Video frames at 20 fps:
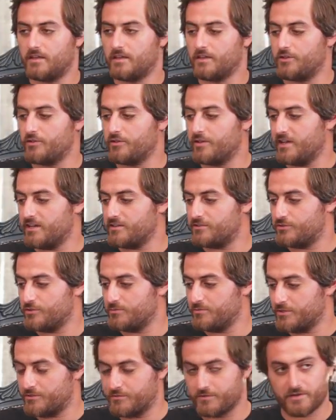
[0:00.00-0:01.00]
Thank you guys
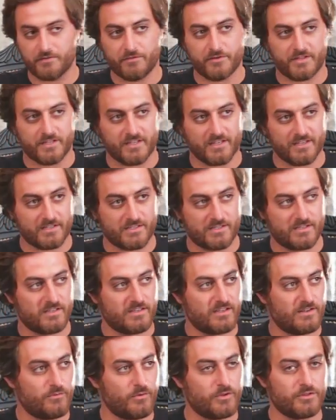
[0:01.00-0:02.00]
so much for everything. It's
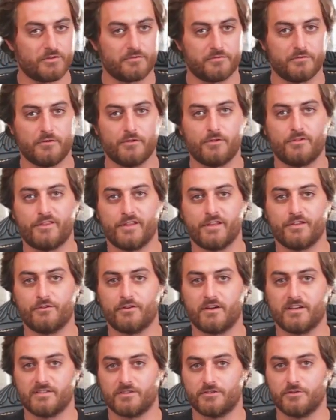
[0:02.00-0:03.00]
a wonderful thing
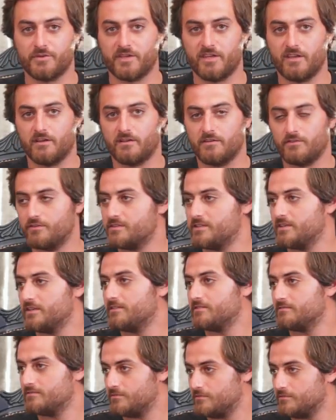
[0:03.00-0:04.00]
you guys are doing here,
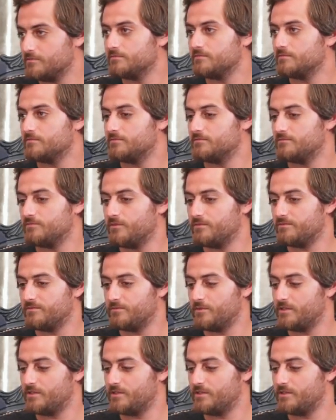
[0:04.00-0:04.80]
honestly. Oh, thank